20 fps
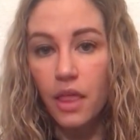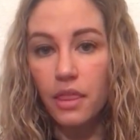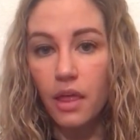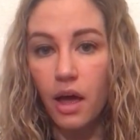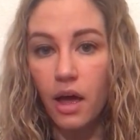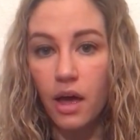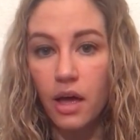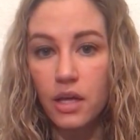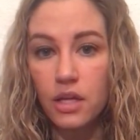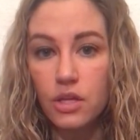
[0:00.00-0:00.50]

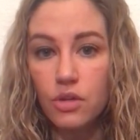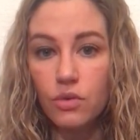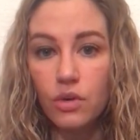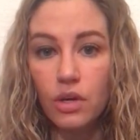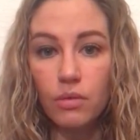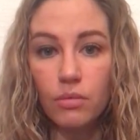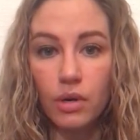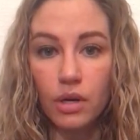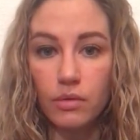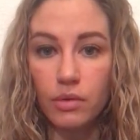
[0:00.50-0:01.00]
that you
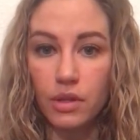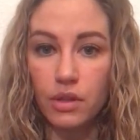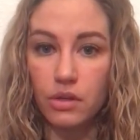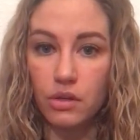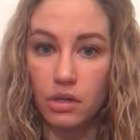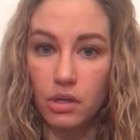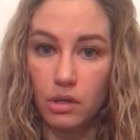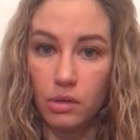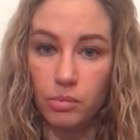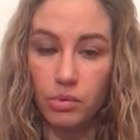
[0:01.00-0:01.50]
can work with
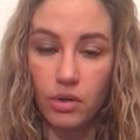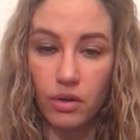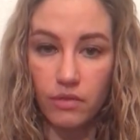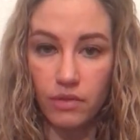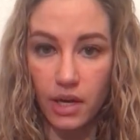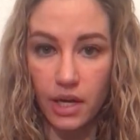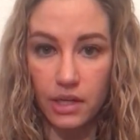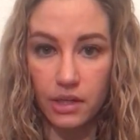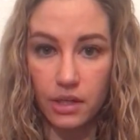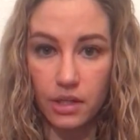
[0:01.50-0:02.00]
your
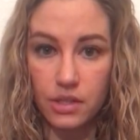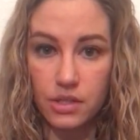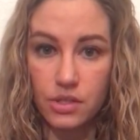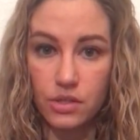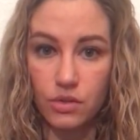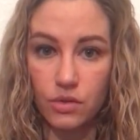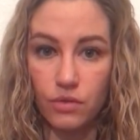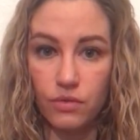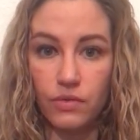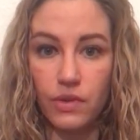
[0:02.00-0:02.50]
provider
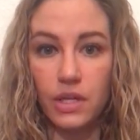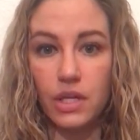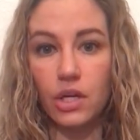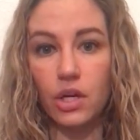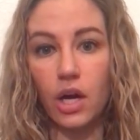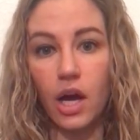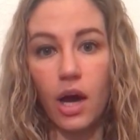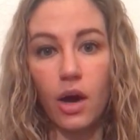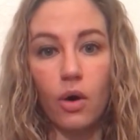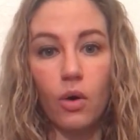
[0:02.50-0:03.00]
to
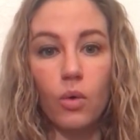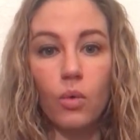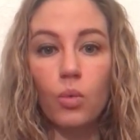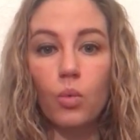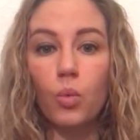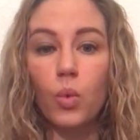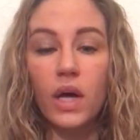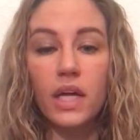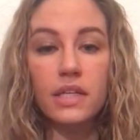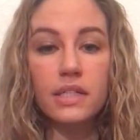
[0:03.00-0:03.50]
figure out
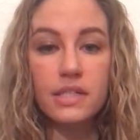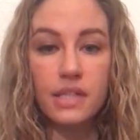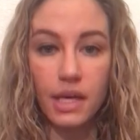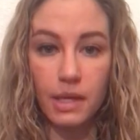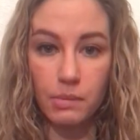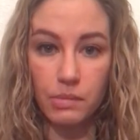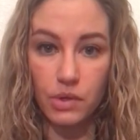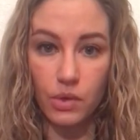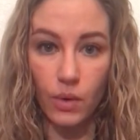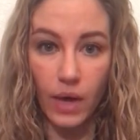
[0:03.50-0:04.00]
what
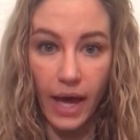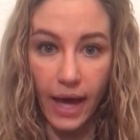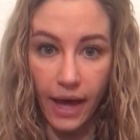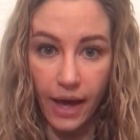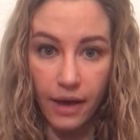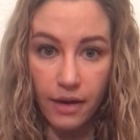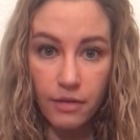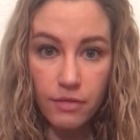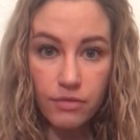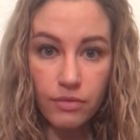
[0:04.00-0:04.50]
type you
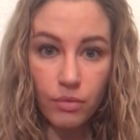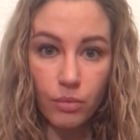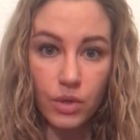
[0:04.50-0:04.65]
have,